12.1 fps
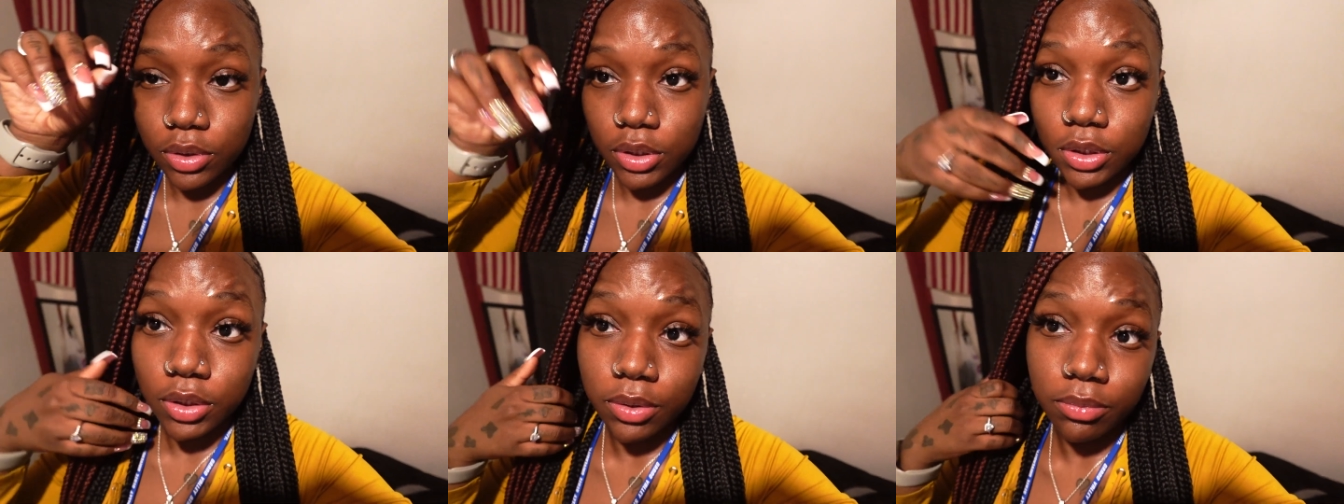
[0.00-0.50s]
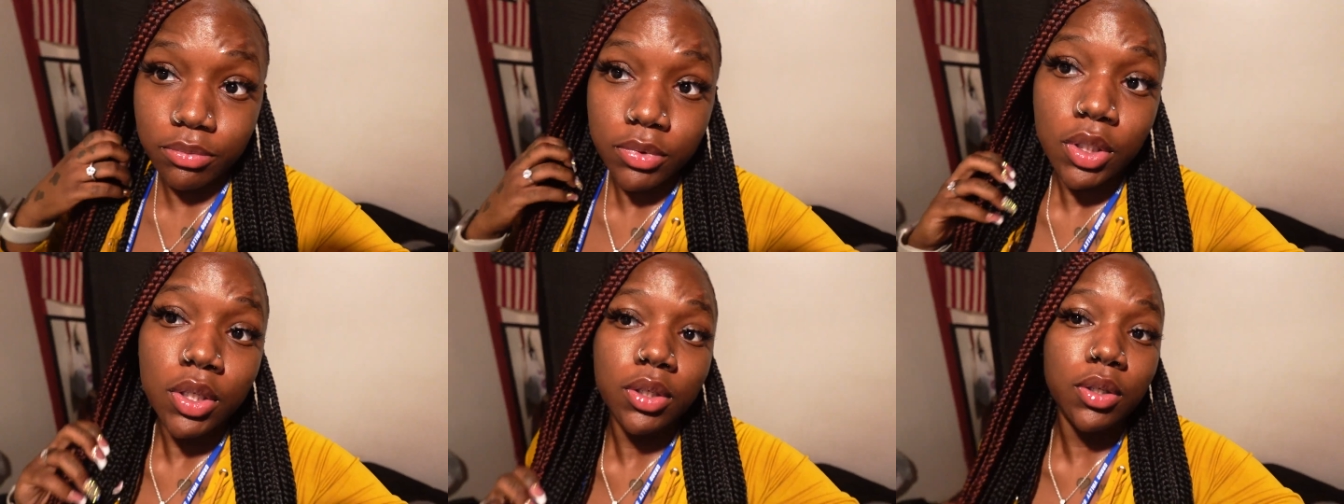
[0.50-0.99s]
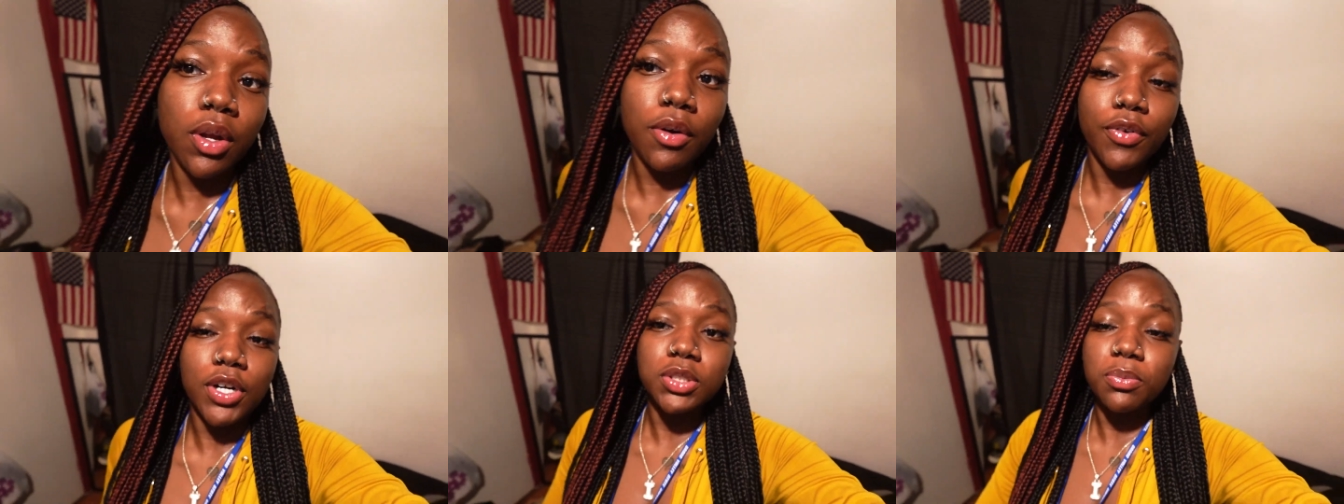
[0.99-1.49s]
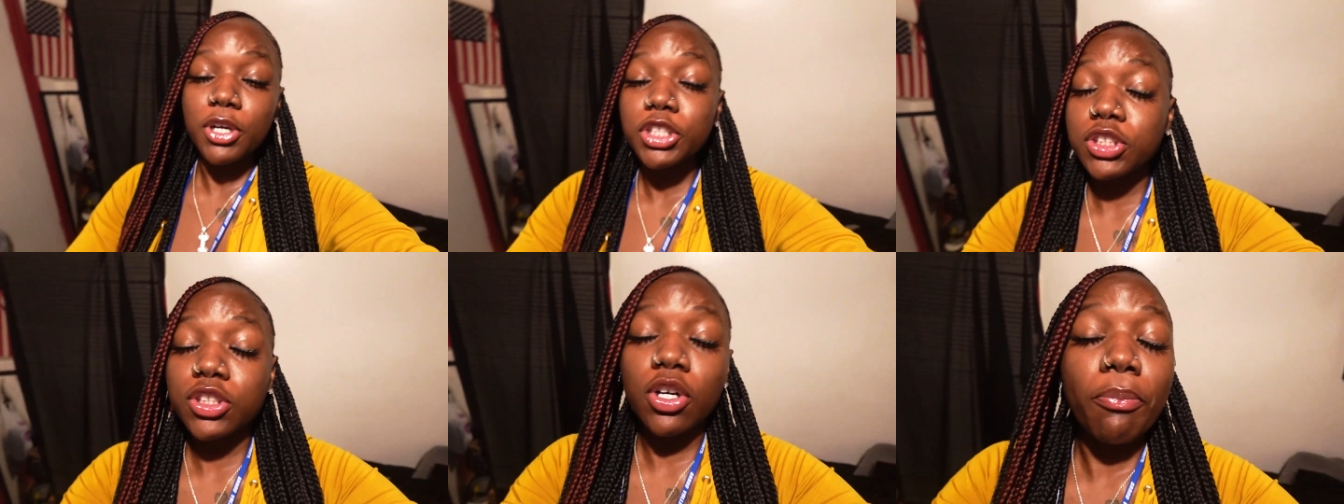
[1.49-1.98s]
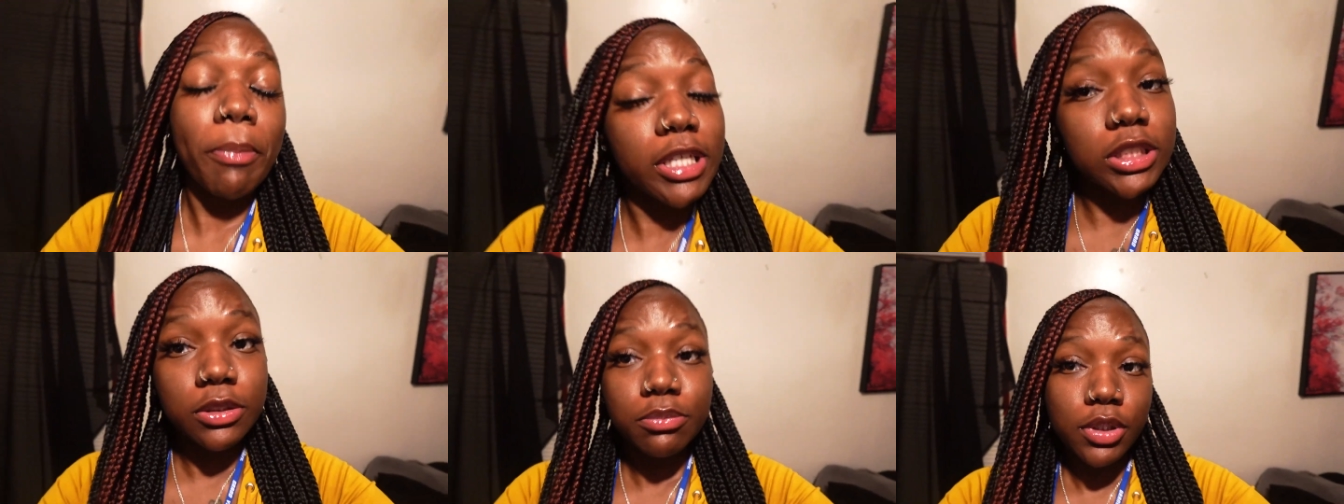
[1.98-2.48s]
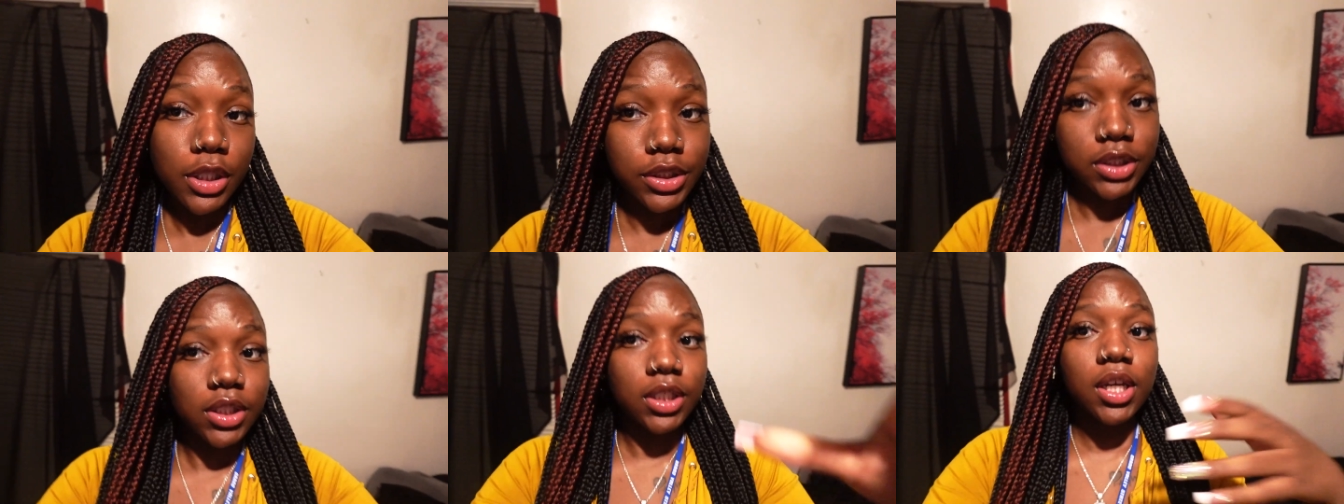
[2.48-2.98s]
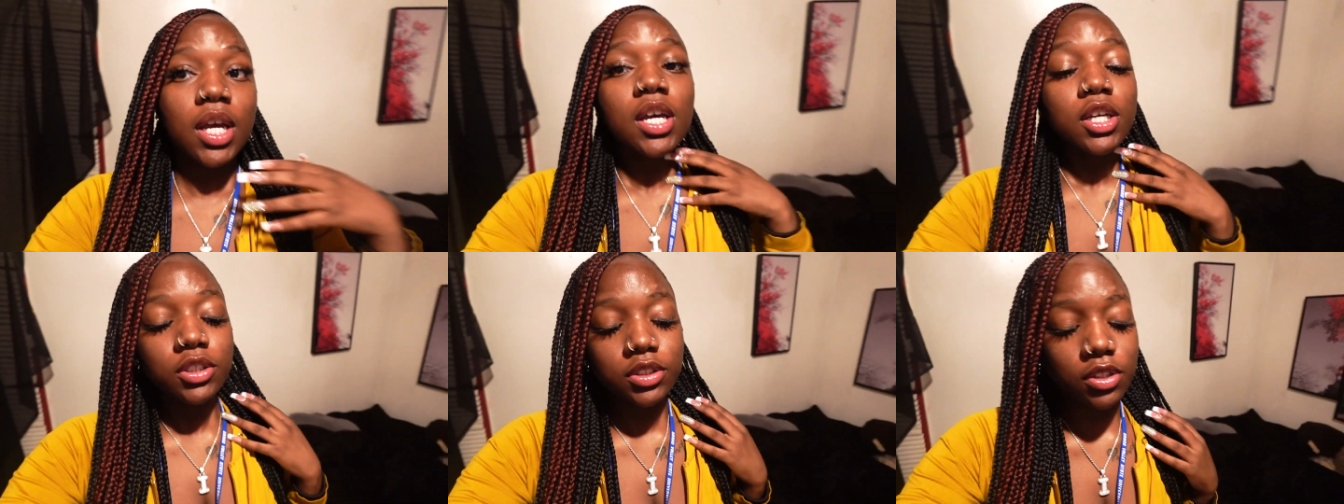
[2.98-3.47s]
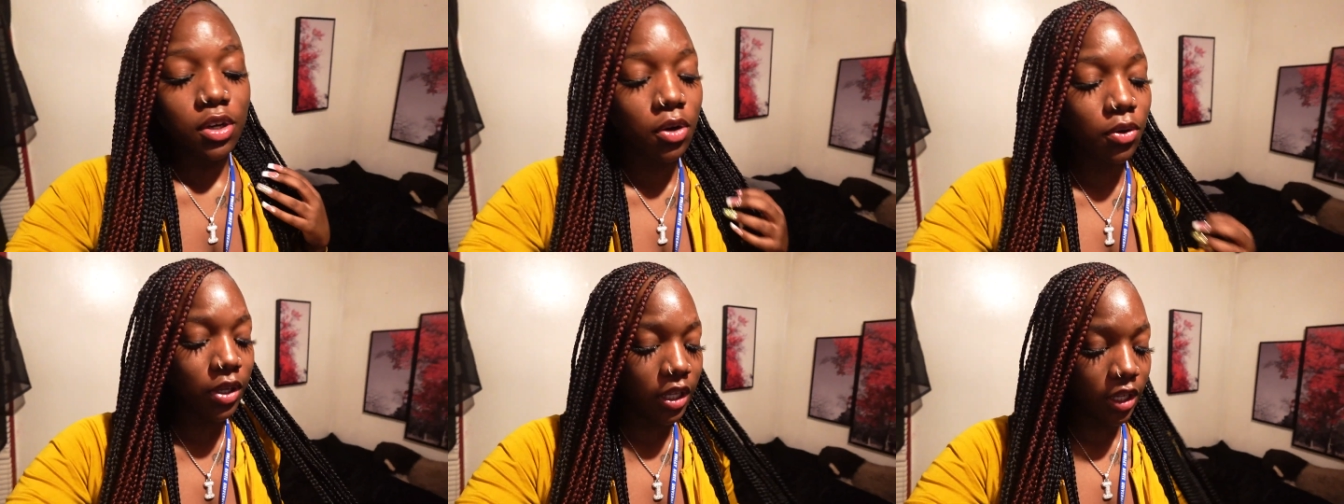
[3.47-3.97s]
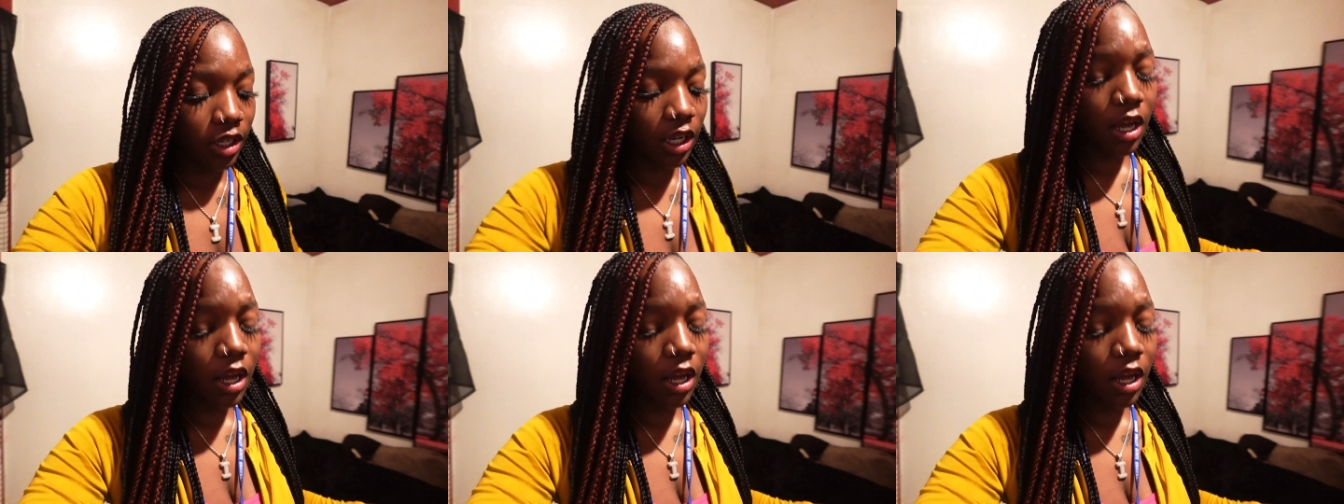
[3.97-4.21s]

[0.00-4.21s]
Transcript: Um, you know first impression your best impression so yeah